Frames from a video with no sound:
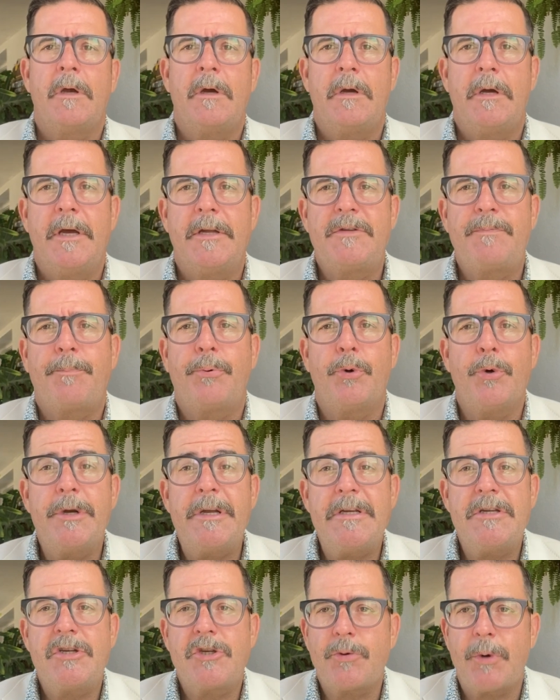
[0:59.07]
It's
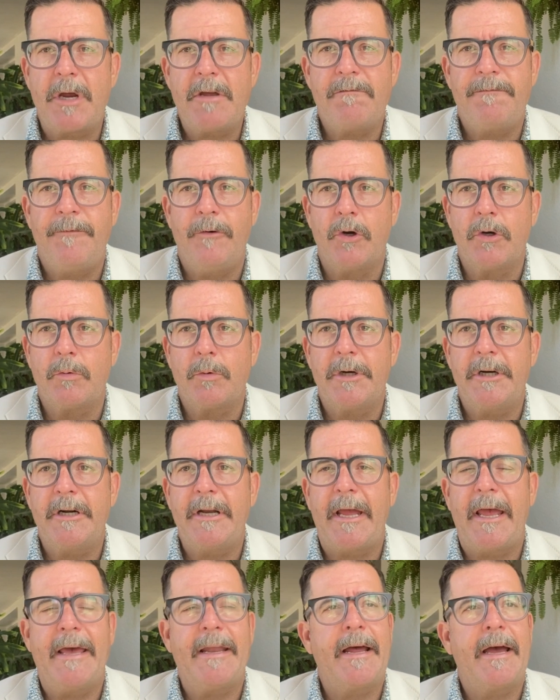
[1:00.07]
pretty
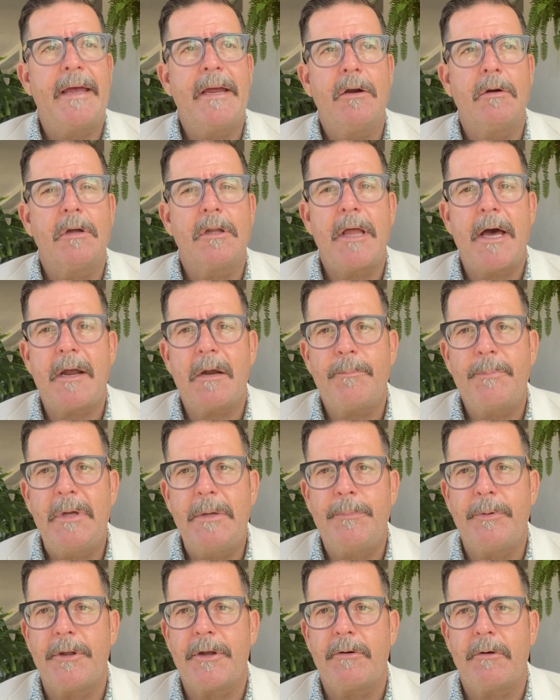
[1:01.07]
straightforward, and I hear a lot of
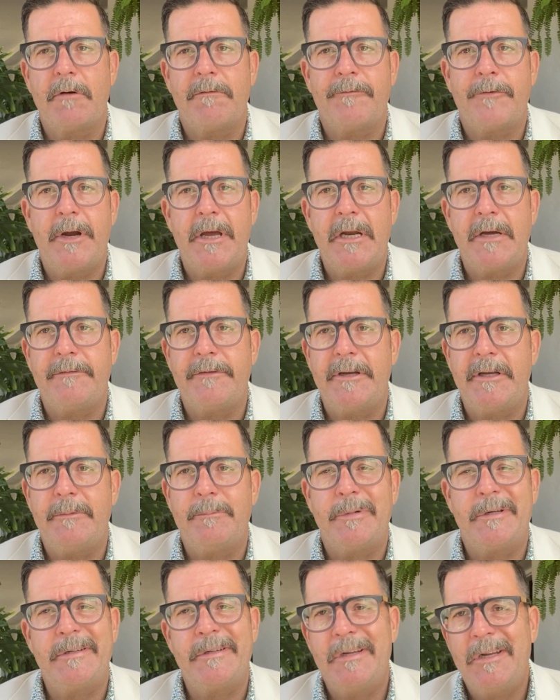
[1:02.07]
people that are afraid of it,
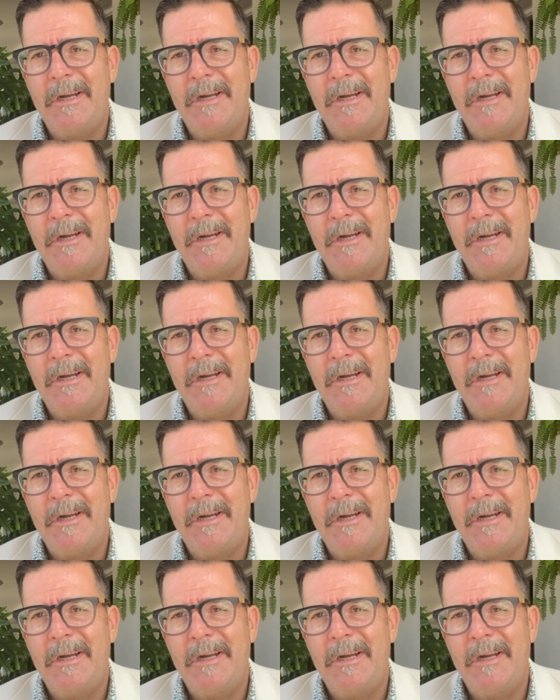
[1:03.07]
but